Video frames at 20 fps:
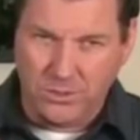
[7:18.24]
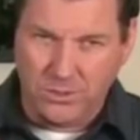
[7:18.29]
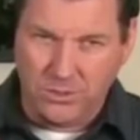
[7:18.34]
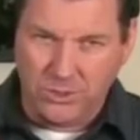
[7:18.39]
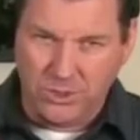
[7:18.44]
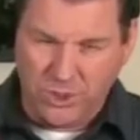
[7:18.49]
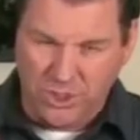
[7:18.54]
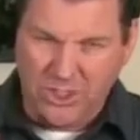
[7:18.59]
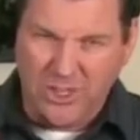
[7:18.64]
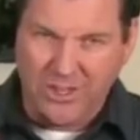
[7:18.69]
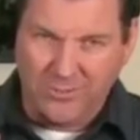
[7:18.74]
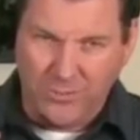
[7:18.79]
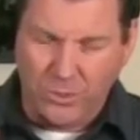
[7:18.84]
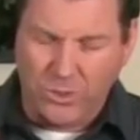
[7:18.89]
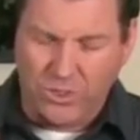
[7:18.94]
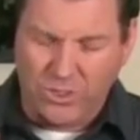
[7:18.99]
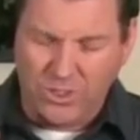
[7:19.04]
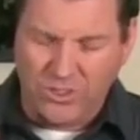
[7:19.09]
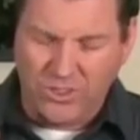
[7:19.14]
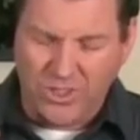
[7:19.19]
should give you
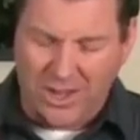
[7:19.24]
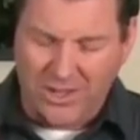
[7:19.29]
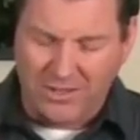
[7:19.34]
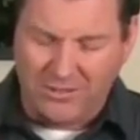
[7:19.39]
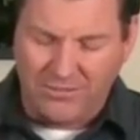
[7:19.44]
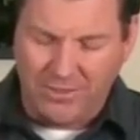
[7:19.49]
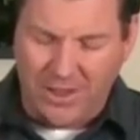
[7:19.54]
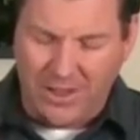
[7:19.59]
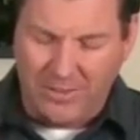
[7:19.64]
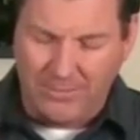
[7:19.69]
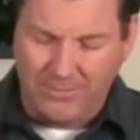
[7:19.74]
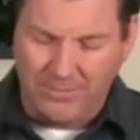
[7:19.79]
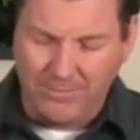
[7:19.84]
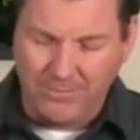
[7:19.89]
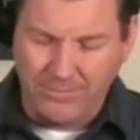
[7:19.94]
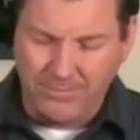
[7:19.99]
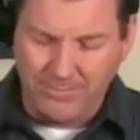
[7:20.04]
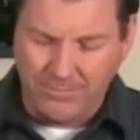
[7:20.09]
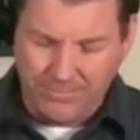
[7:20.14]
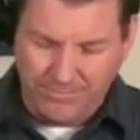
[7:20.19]
a good sounding flam.
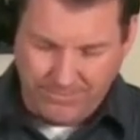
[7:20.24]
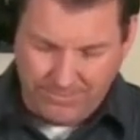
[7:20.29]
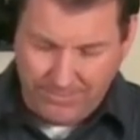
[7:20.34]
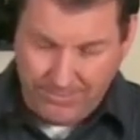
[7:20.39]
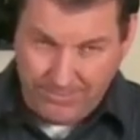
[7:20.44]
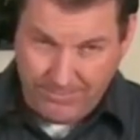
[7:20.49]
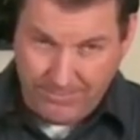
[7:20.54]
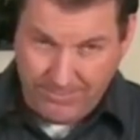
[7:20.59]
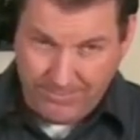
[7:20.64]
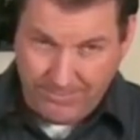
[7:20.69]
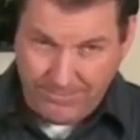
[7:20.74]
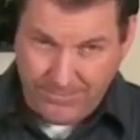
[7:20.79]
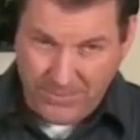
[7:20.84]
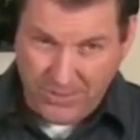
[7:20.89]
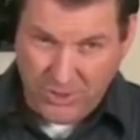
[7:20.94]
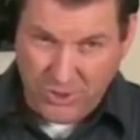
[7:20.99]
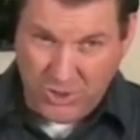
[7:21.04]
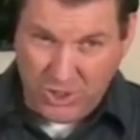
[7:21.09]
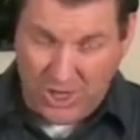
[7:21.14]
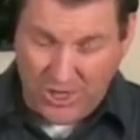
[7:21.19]

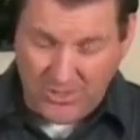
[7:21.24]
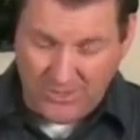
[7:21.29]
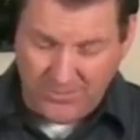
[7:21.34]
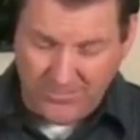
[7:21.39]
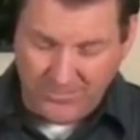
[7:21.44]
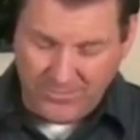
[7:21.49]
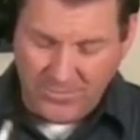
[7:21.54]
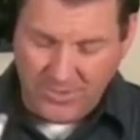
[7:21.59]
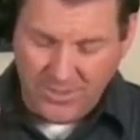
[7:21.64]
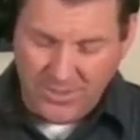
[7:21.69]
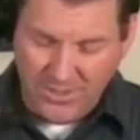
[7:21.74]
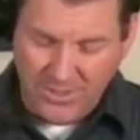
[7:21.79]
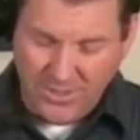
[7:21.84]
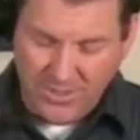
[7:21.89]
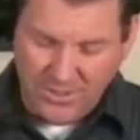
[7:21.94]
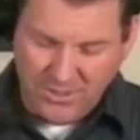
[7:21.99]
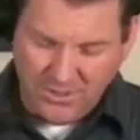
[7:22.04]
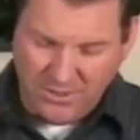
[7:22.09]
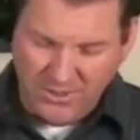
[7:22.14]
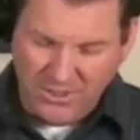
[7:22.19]
Chut.
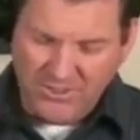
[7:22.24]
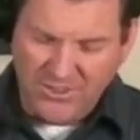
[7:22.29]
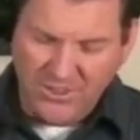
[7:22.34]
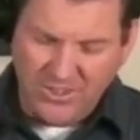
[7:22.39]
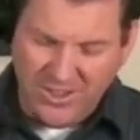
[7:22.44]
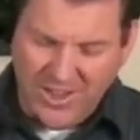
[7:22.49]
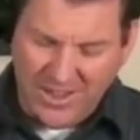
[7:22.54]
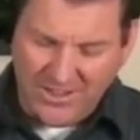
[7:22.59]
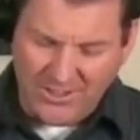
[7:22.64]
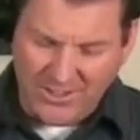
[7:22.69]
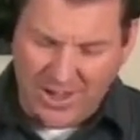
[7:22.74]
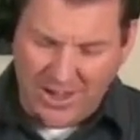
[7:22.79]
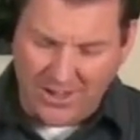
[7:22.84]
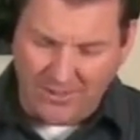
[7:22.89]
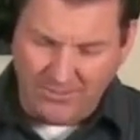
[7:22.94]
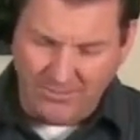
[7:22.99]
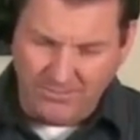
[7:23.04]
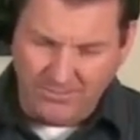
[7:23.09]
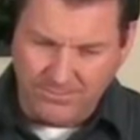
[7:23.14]
Listen to that sound.